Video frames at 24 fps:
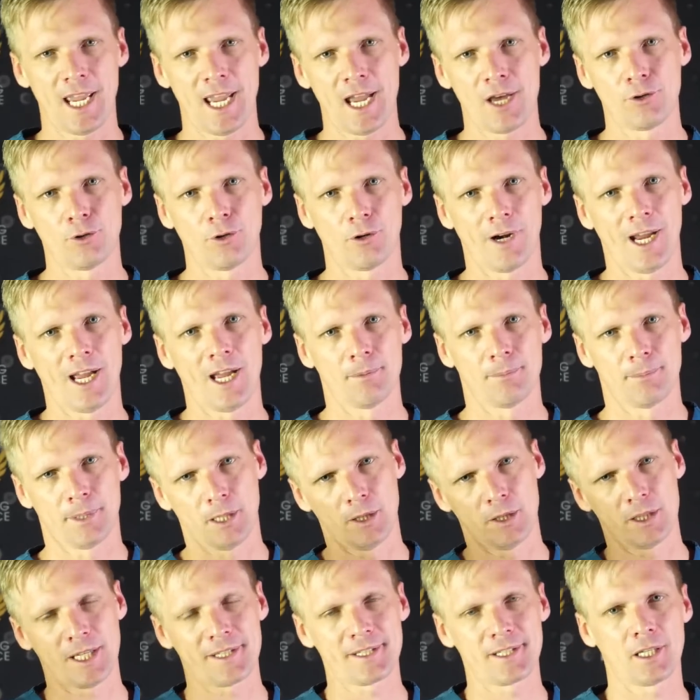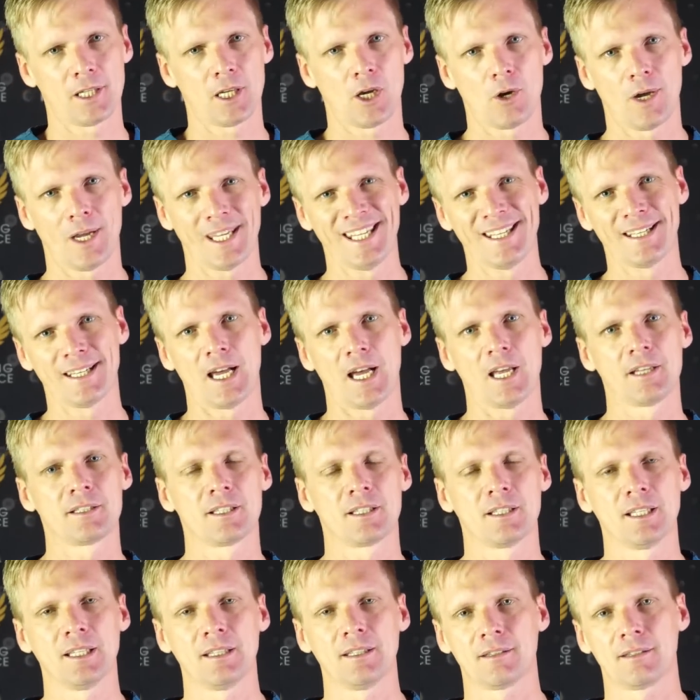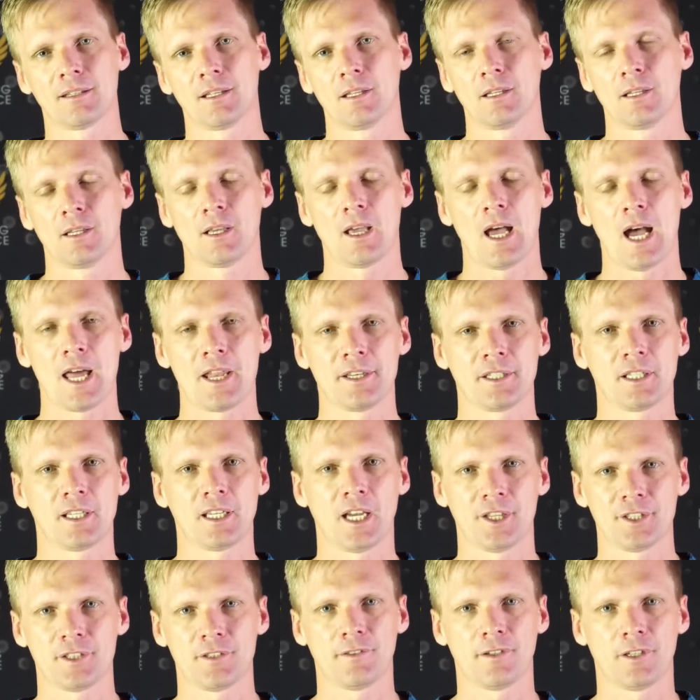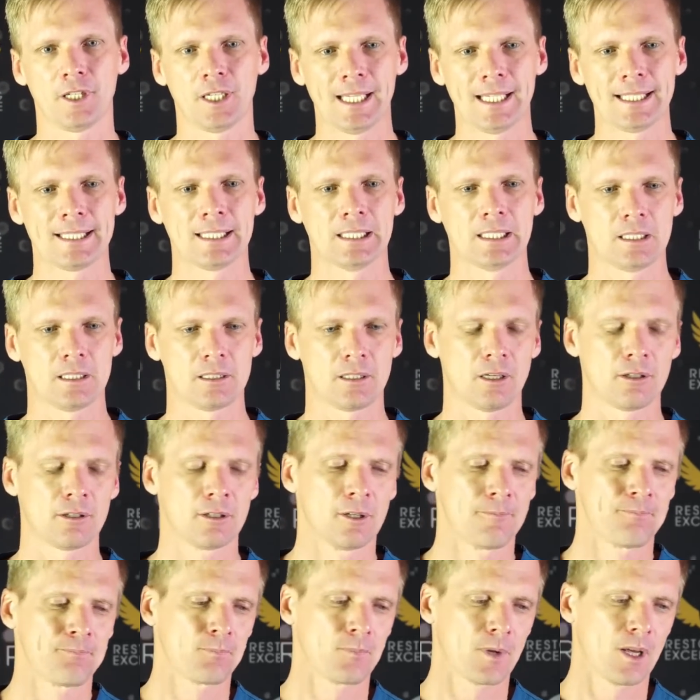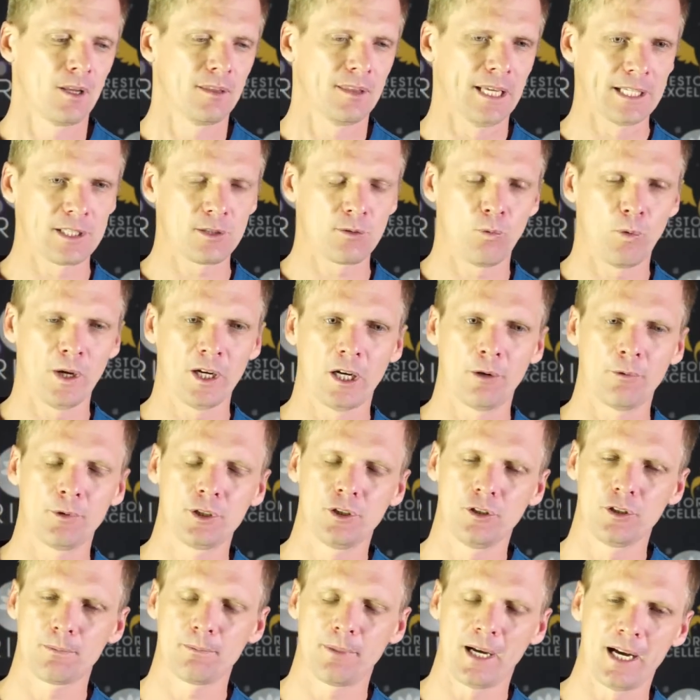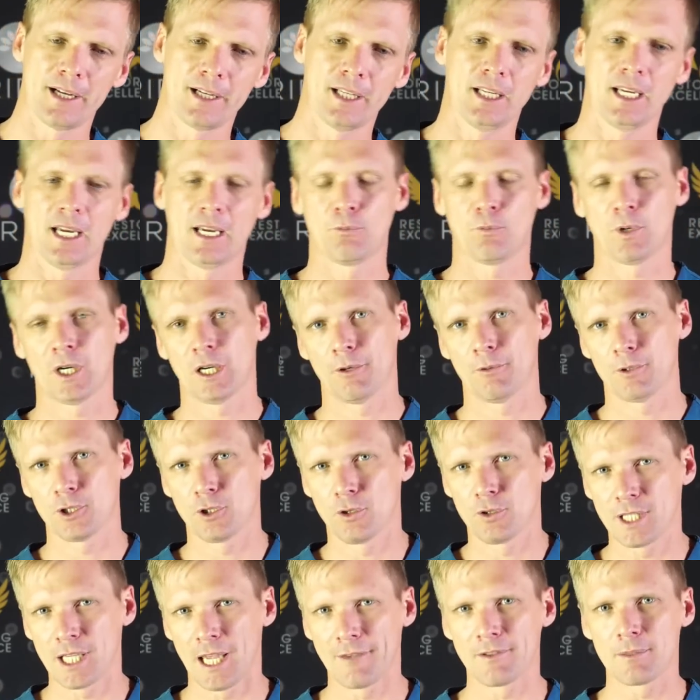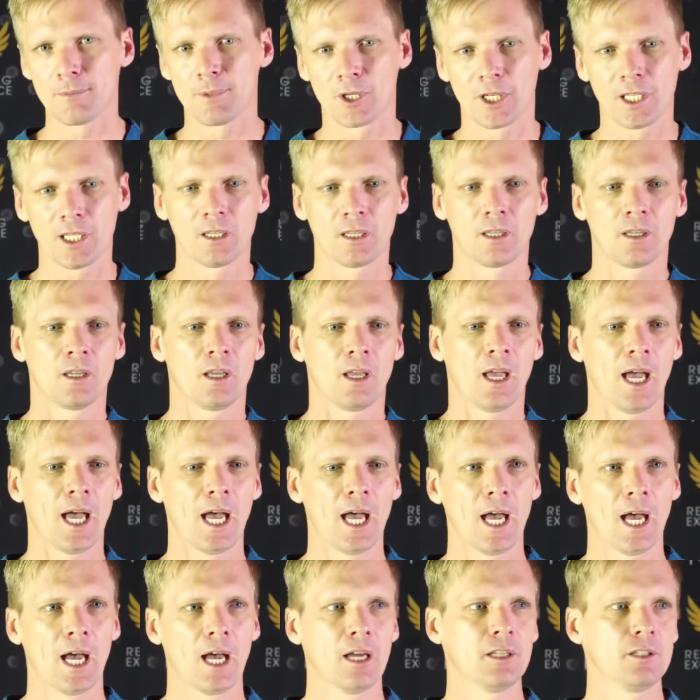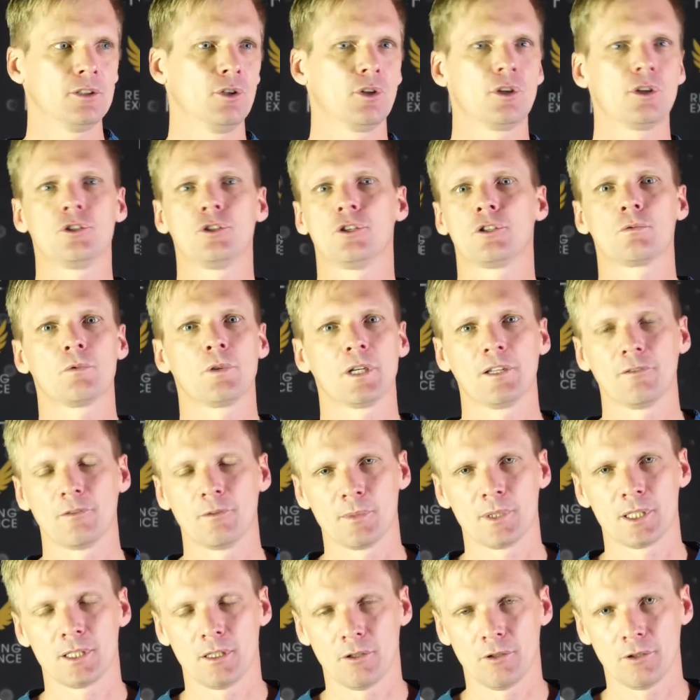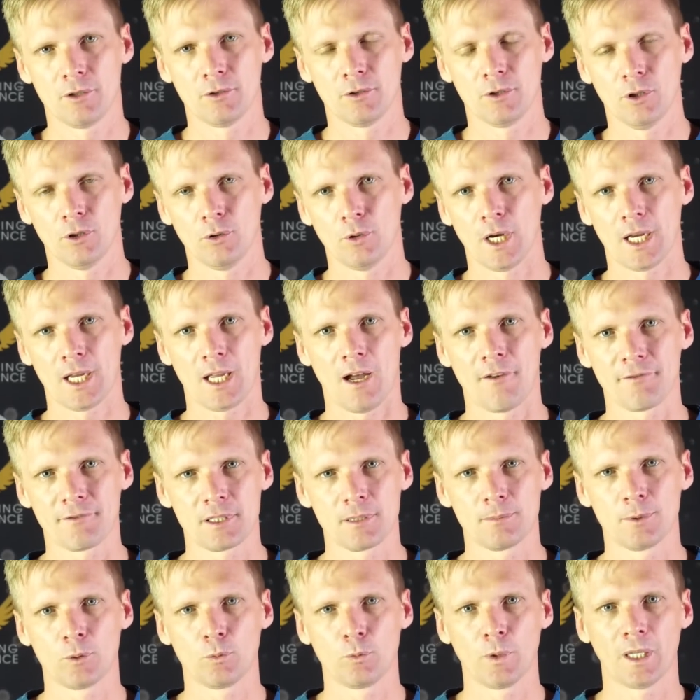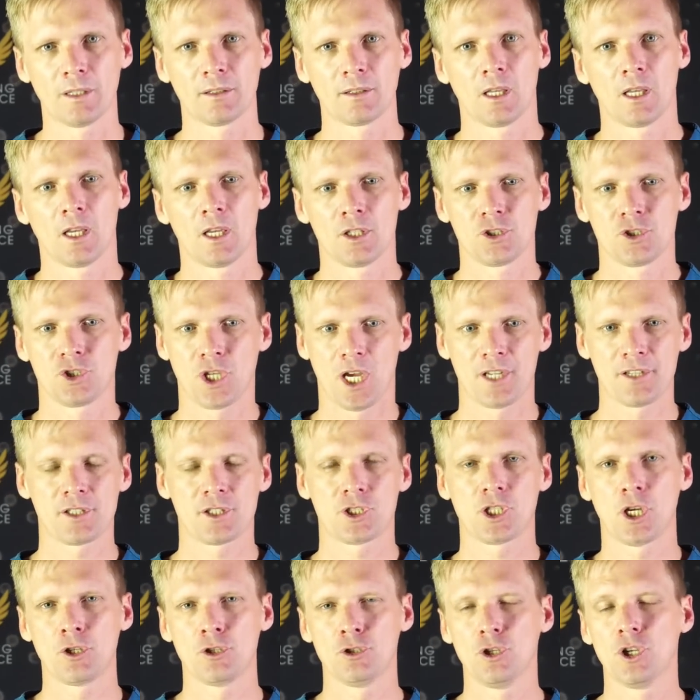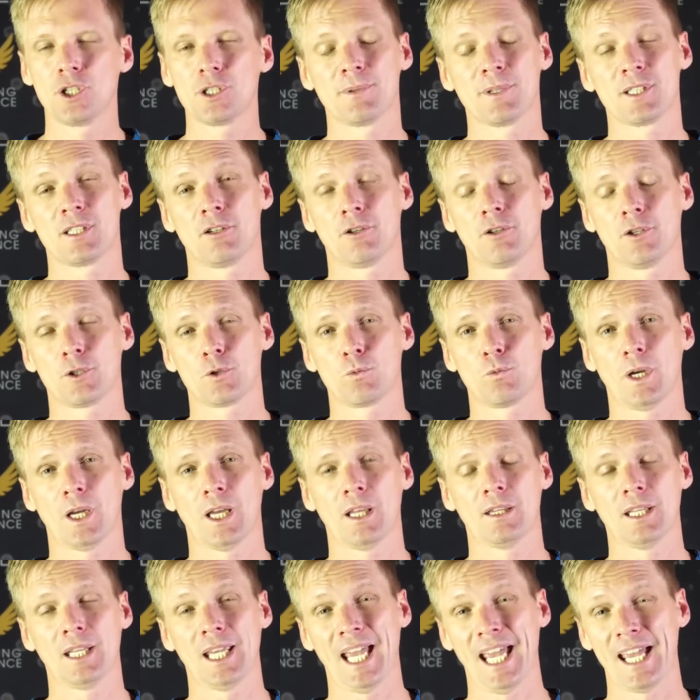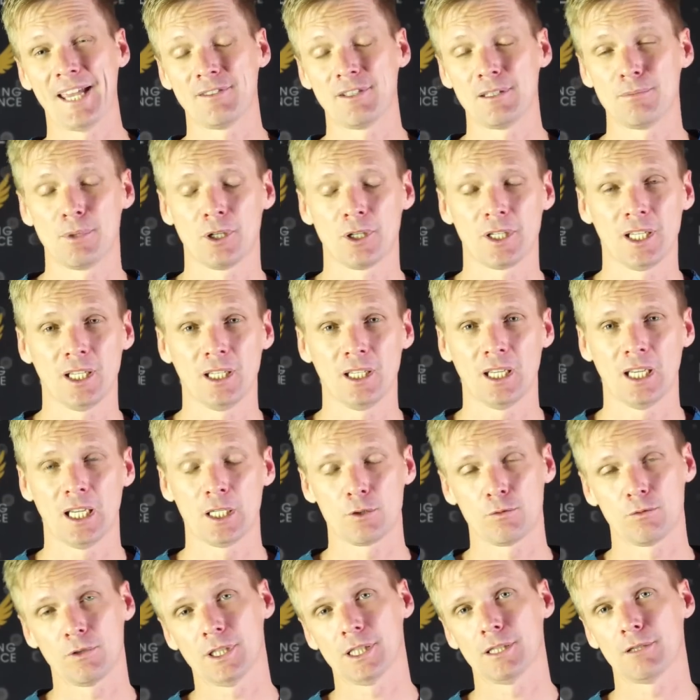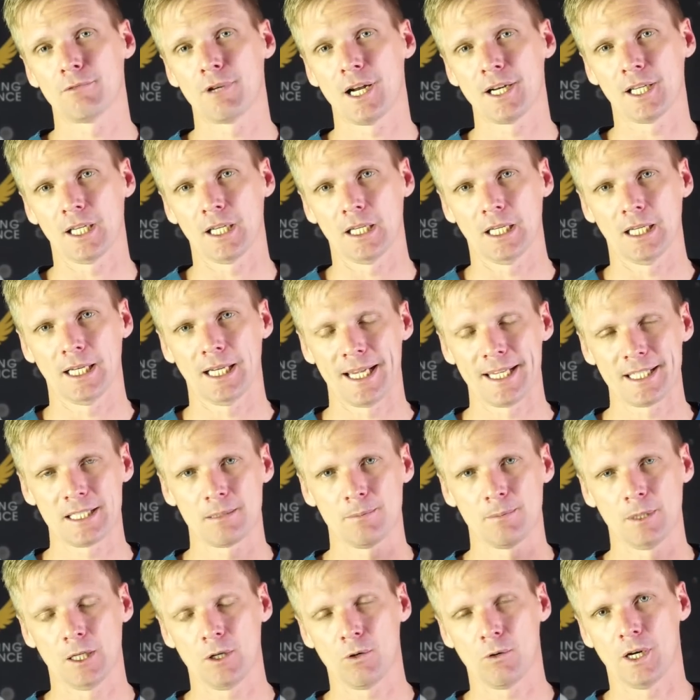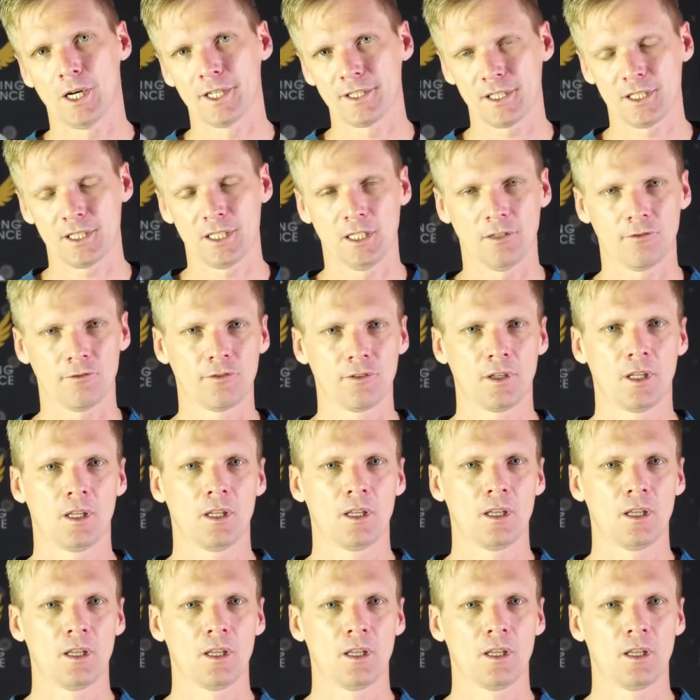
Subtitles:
down or out, but it doesn't go in underneath undercuts very easily. So that's when I would use putty and when I would use heavy body. You can use whatever material you are comfortable with. Just don't use materials where the heavy body is really runny. It has to be quite stiff,